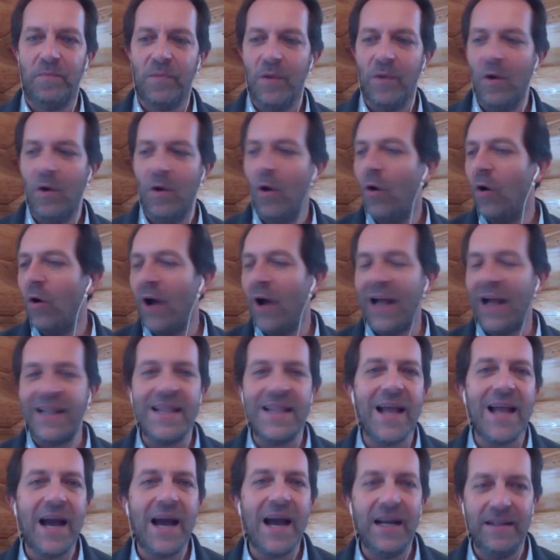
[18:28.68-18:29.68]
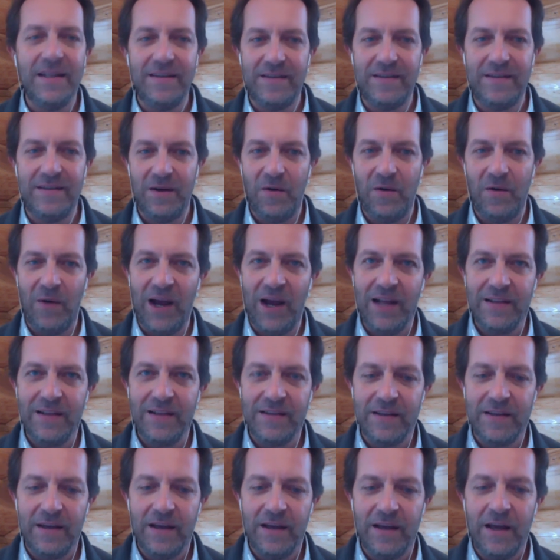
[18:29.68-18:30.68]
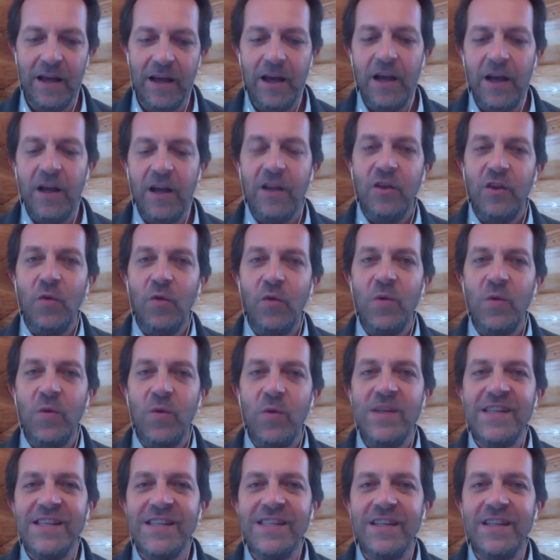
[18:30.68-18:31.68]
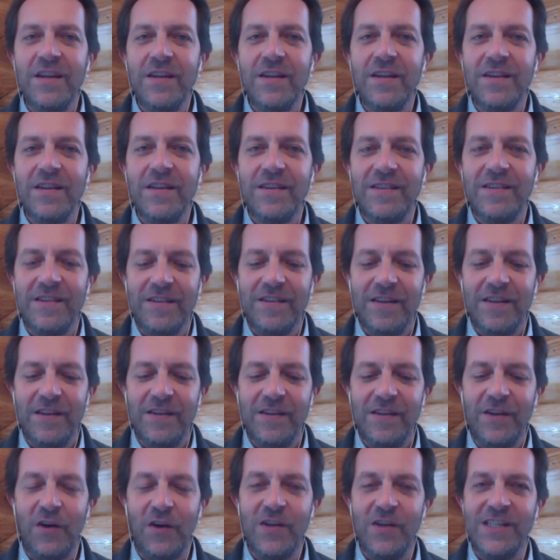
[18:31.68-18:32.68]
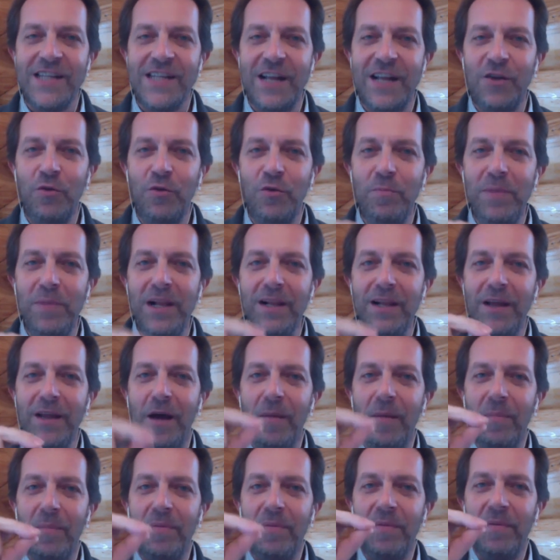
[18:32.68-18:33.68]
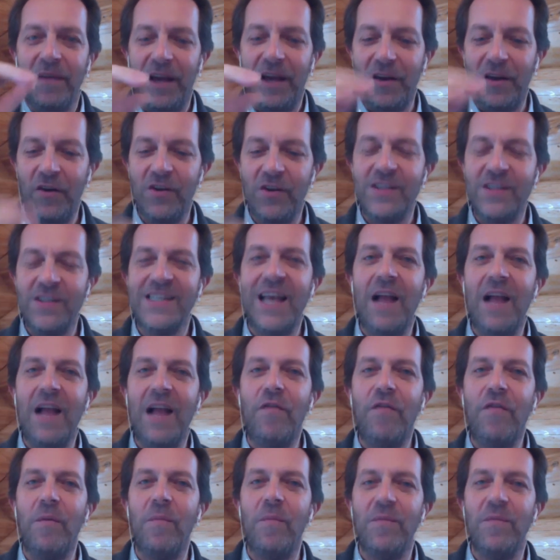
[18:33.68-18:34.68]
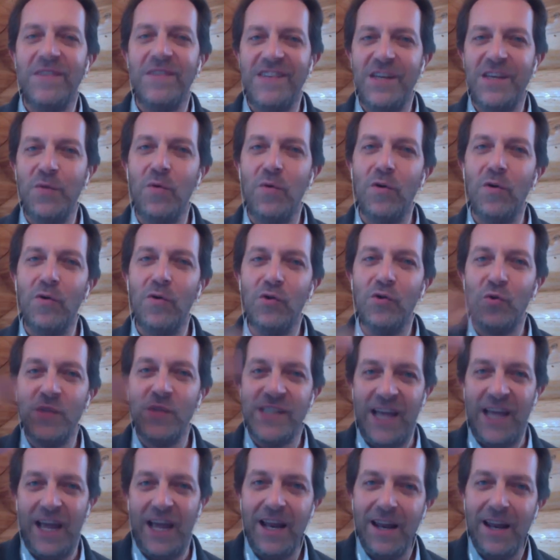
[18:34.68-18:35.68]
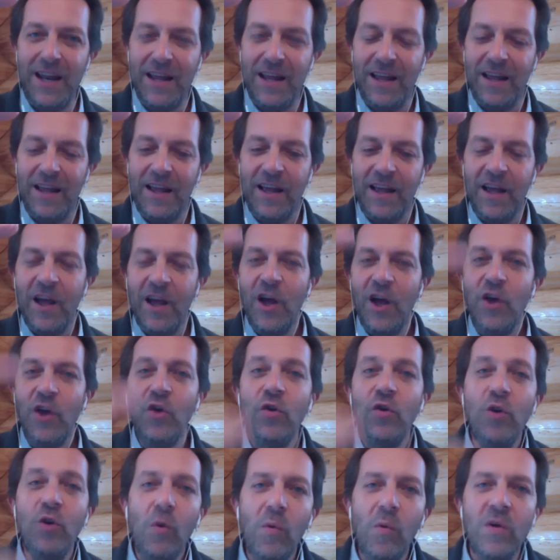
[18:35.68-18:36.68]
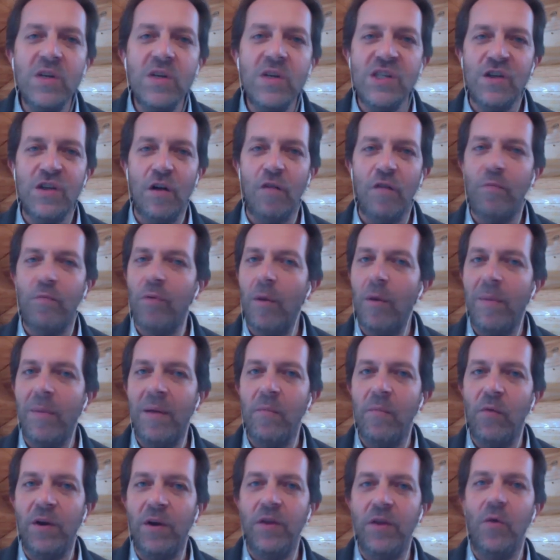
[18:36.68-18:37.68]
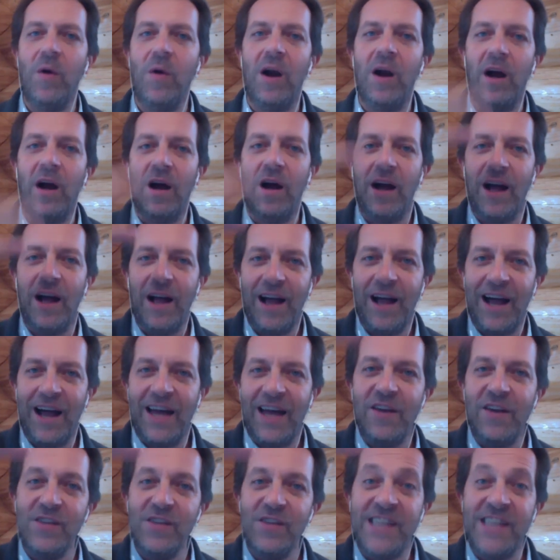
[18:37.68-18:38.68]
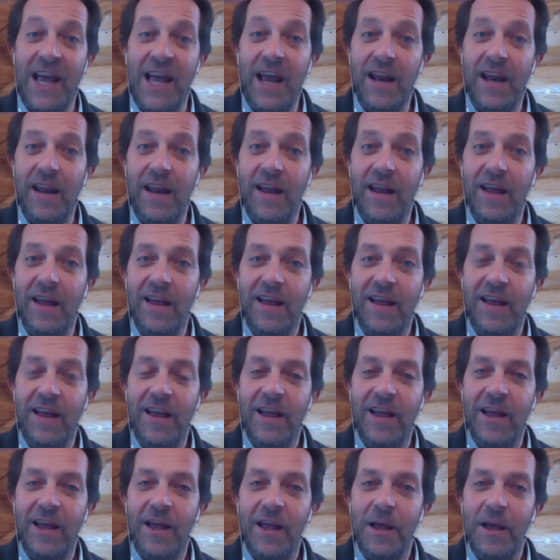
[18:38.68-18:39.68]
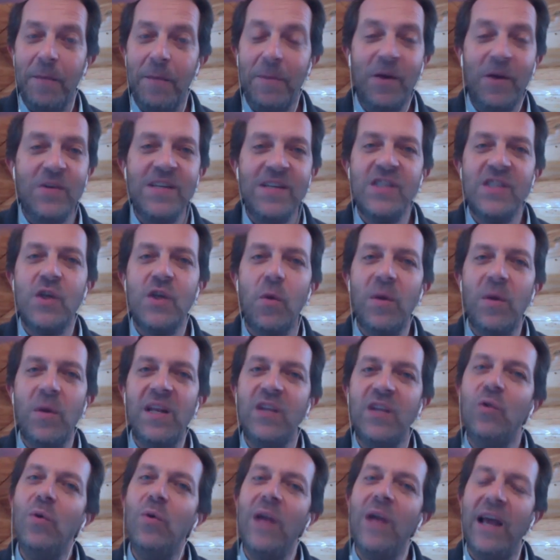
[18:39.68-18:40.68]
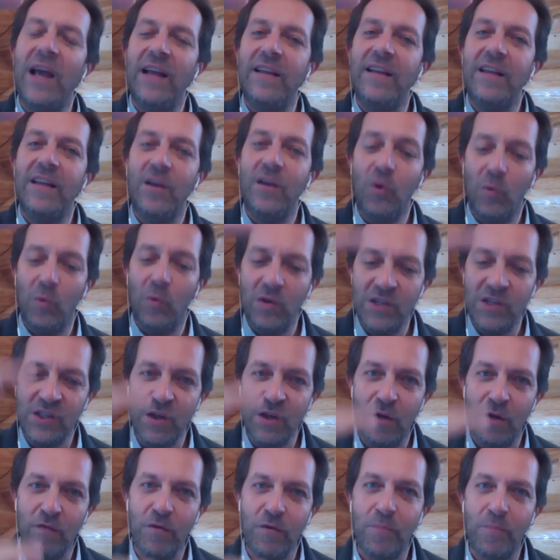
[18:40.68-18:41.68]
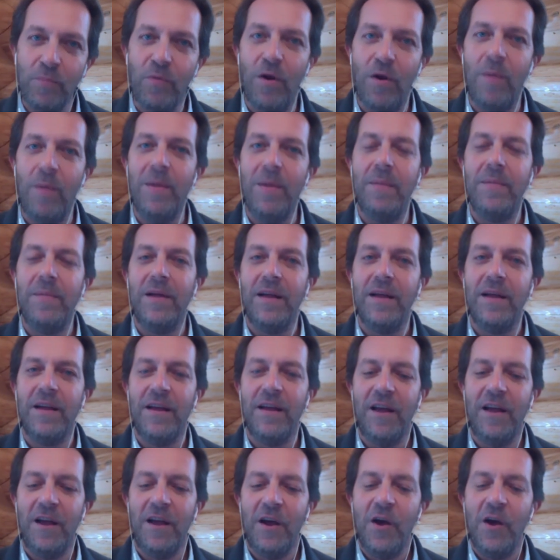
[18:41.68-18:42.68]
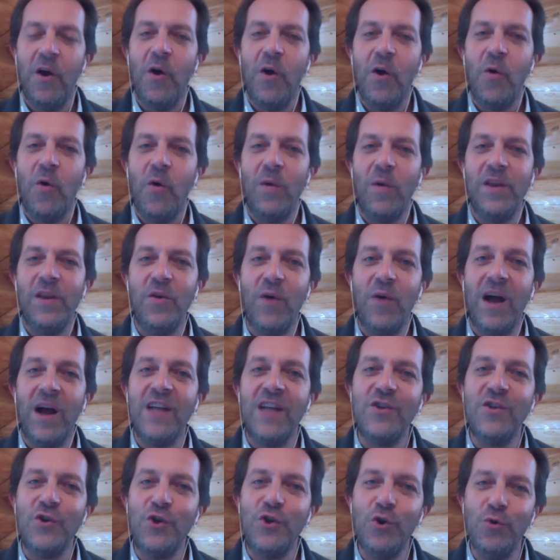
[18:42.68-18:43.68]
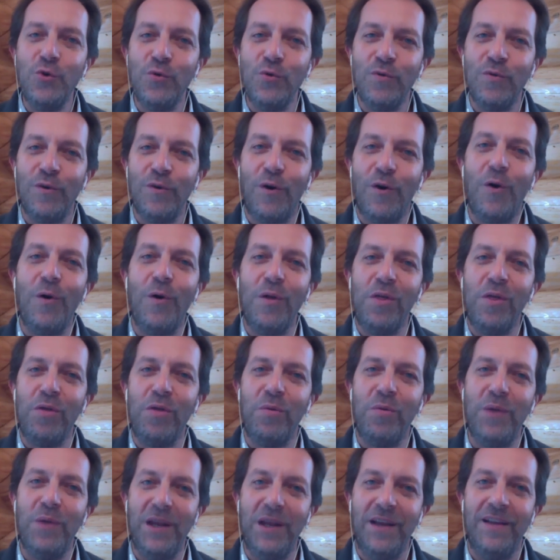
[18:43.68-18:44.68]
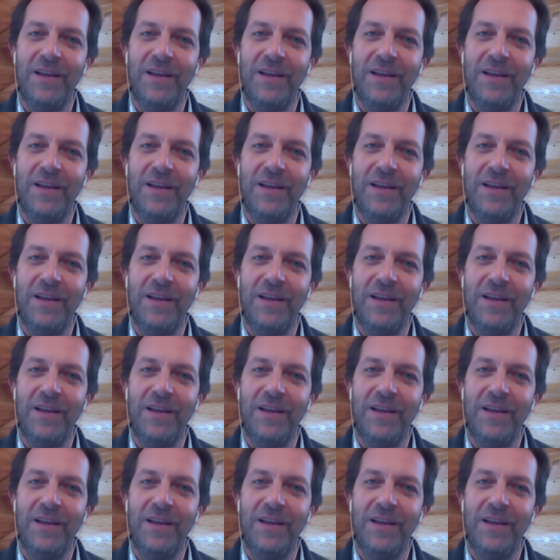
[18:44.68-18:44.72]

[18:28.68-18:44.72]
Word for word: or at night, right? The resistance is going to start to build up and on a scale from zero to 10, you don't want to solve problem when you are at a 10 because it's already too late. You want to solve the problem when you are at a two or a three,